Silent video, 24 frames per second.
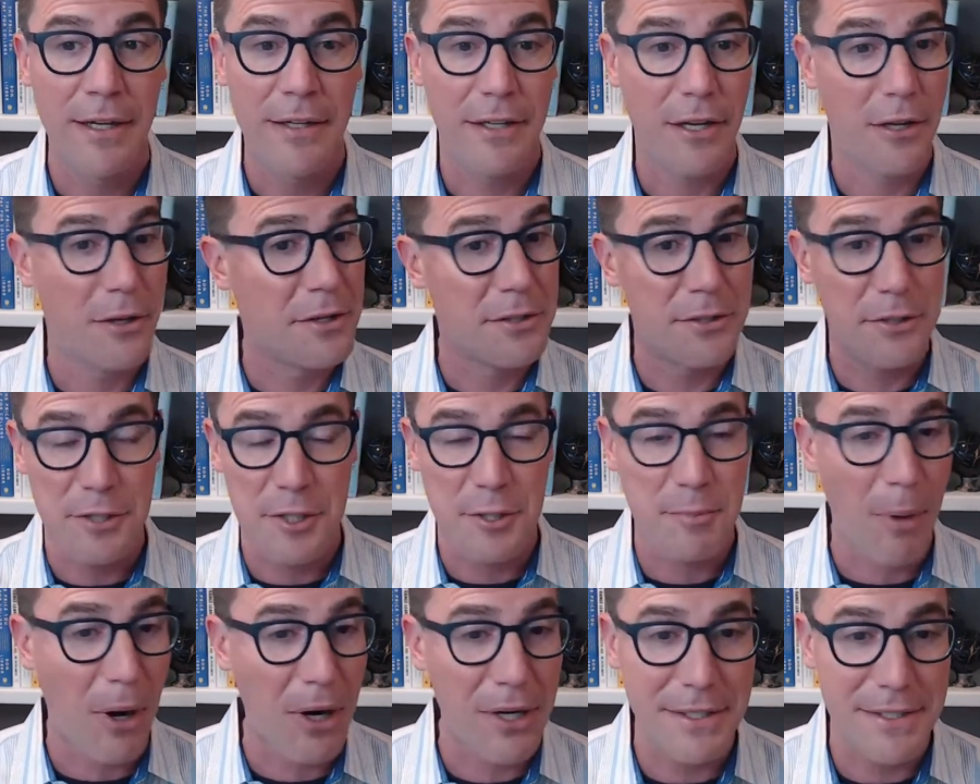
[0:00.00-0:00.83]
You know, these are
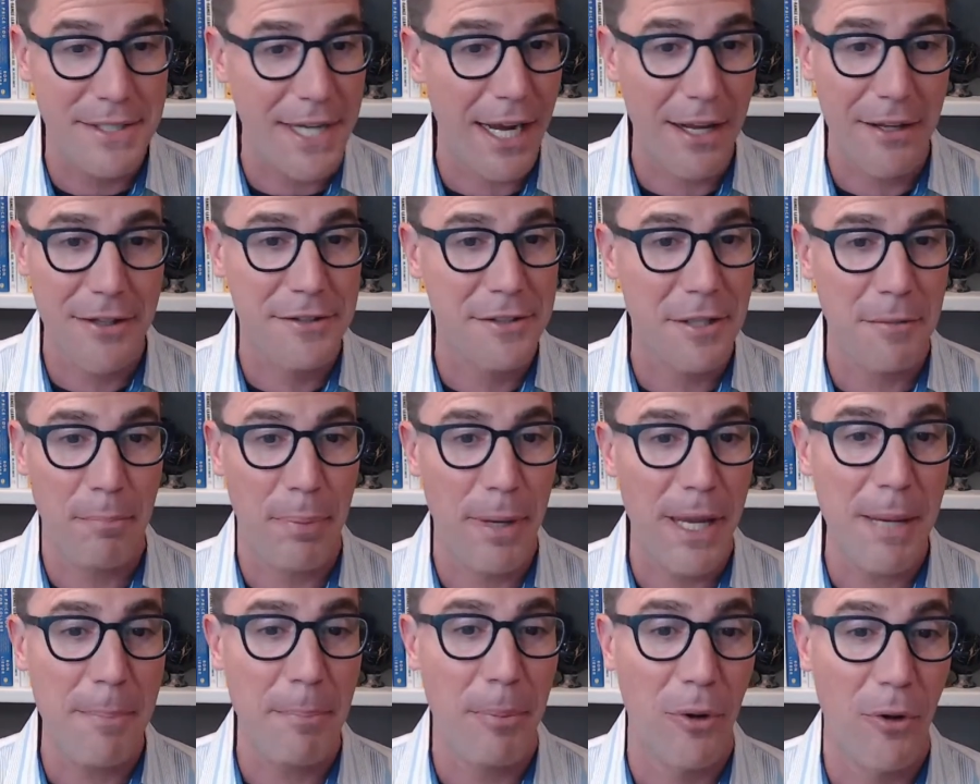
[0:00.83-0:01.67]
smart, talented
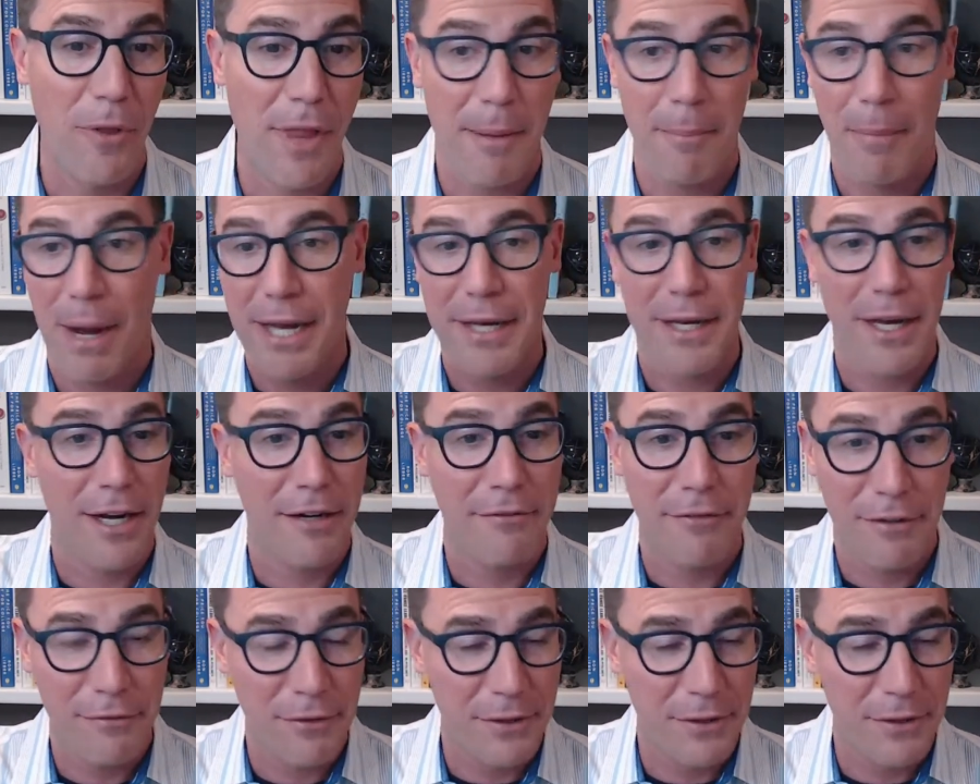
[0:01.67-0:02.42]
people. They might not have